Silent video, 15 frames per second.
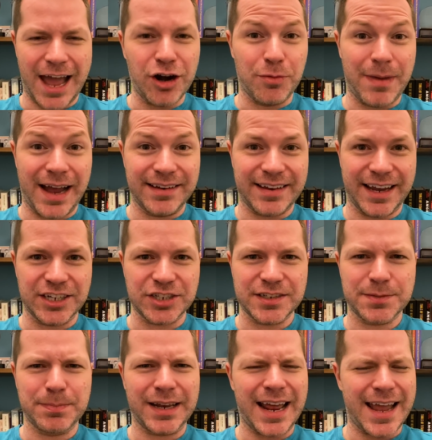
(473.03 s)
I don't mind
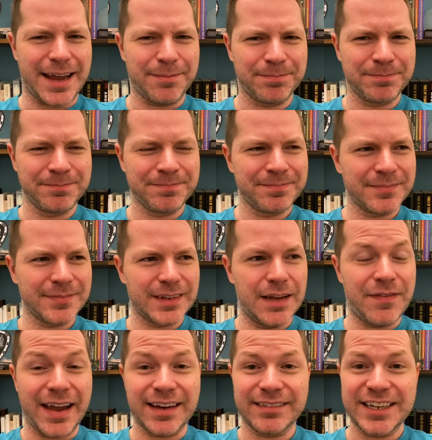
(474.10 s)
tangents, but hey,
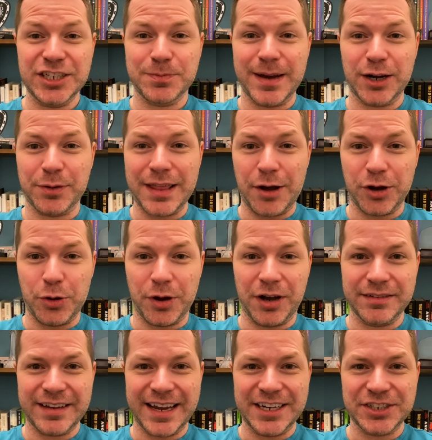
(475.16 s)
if I can teach better without going
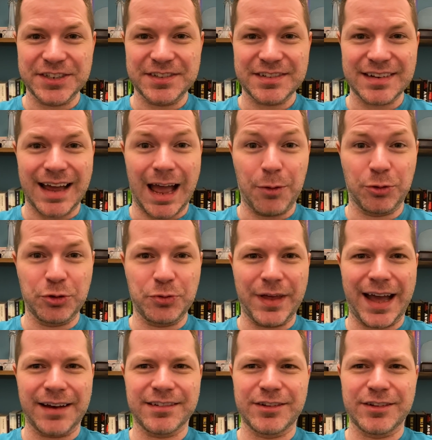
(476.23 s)
on tangents, I will do that.